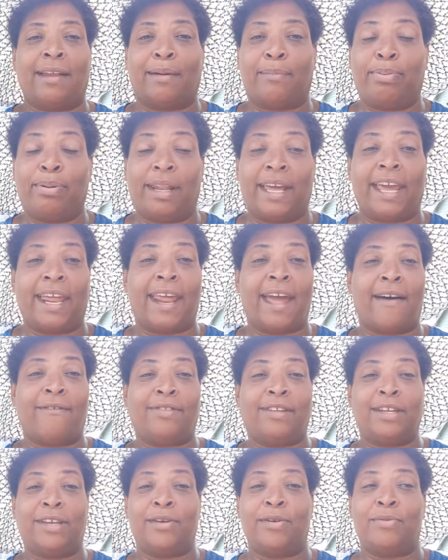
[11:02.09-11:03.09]
the plant
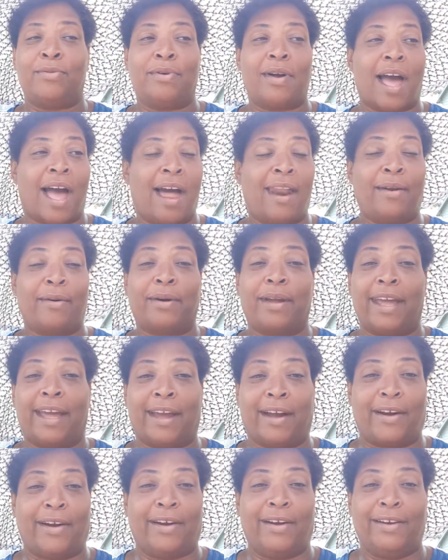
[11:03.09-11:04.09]
after you. I don't
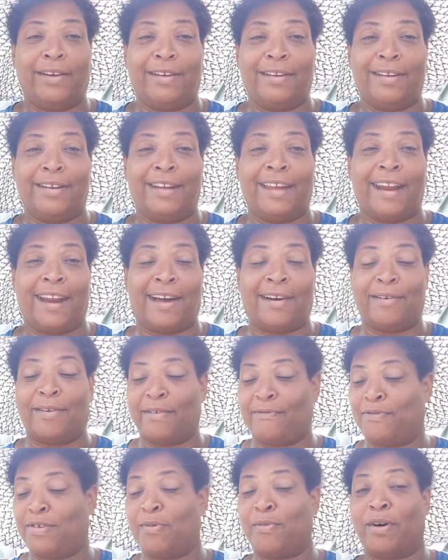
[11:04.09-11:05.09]
care, you know,
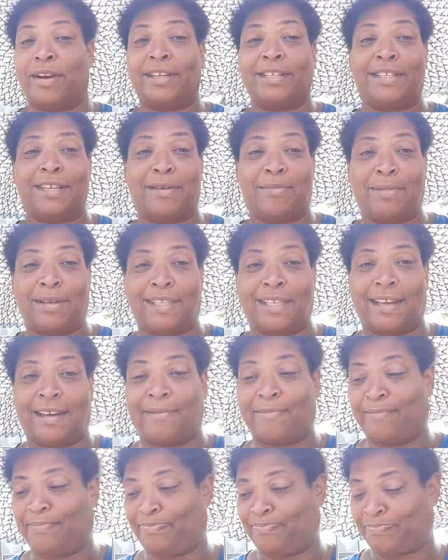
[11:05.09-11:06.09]
if you want to send me some.
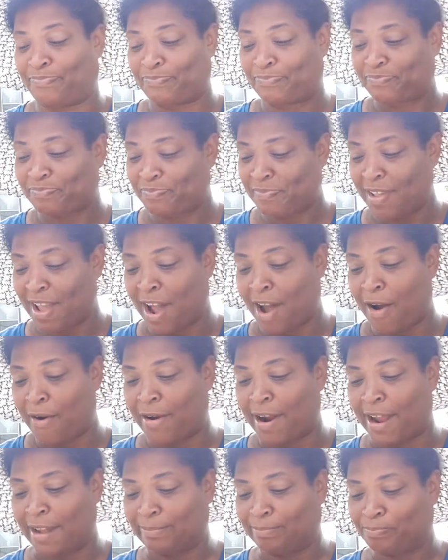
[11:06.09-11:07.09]
All right.